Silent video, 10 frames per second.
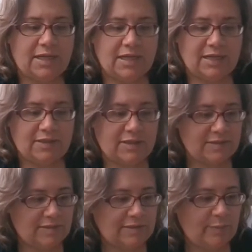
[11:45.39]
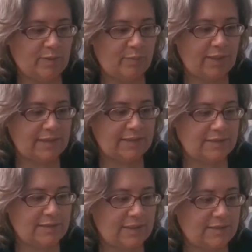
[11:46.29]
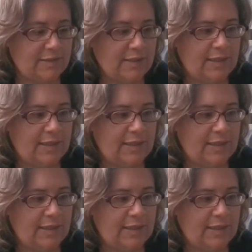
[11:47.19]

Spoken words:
and these are some of the places that I started